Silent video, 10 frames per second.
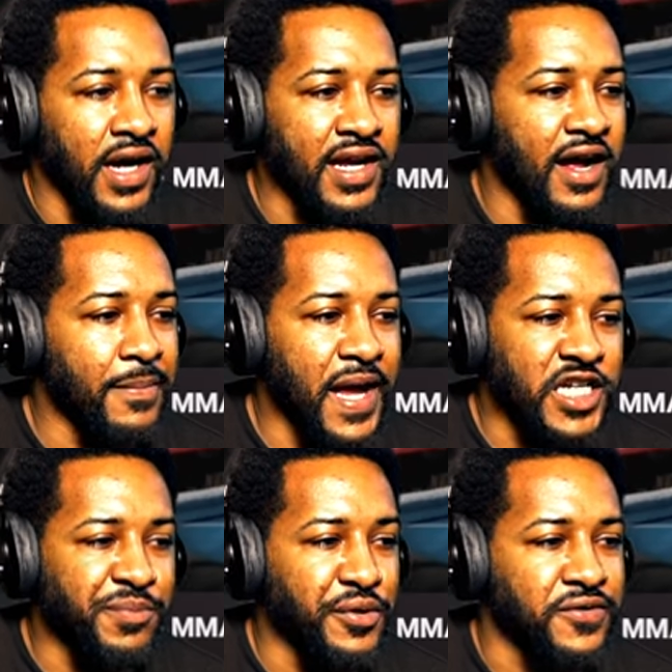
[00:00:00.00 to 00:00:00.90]

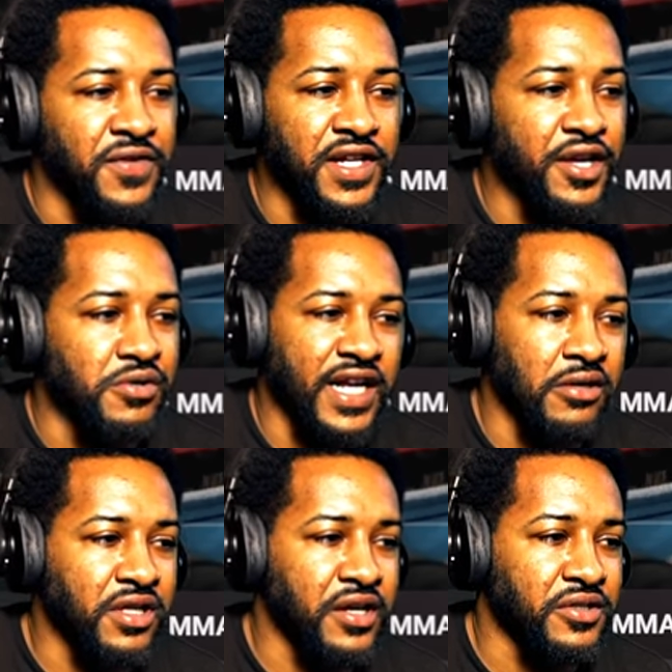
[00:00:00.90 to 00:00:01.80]
combat sports videos
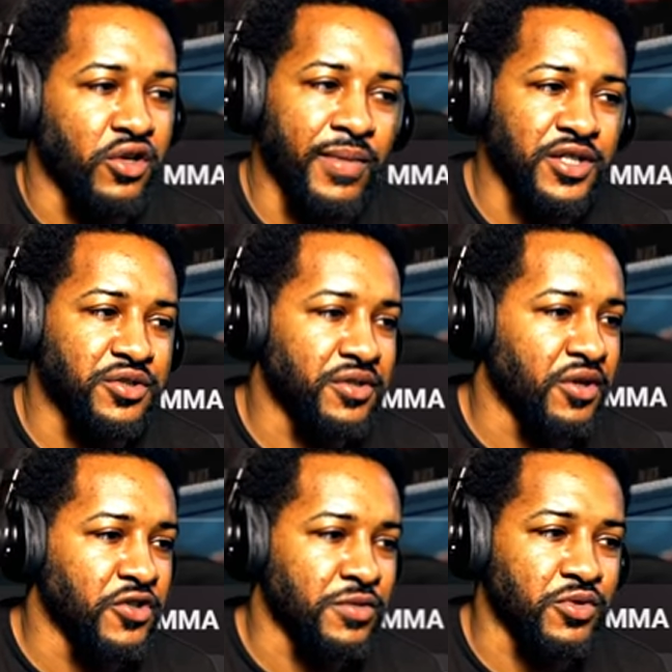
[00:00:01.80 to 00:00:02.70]
out there. So make sure to
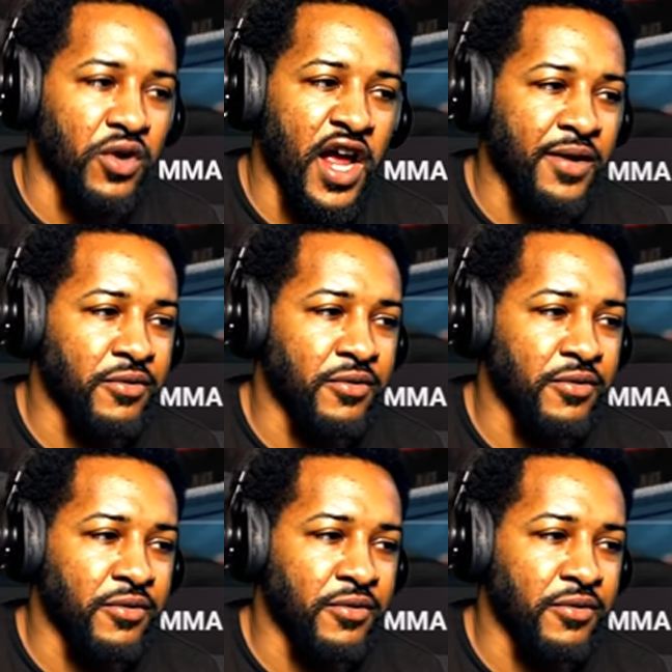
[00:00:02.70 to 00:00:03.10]
go subscribe.